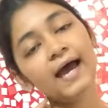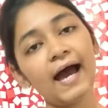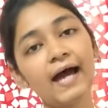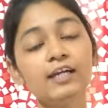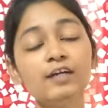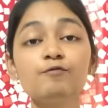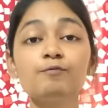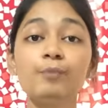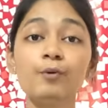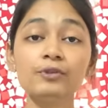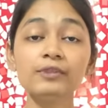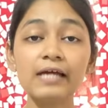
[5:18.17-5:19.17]
and if
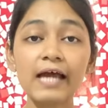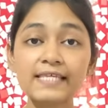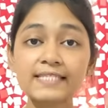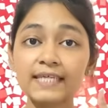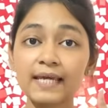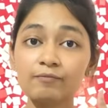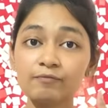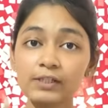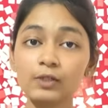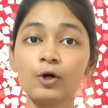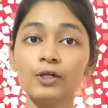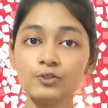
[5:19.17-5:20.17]
both the SCM
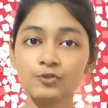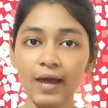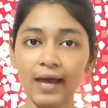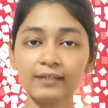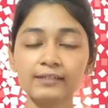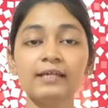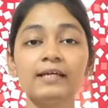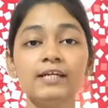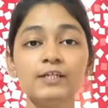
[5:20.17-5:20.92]
will contract,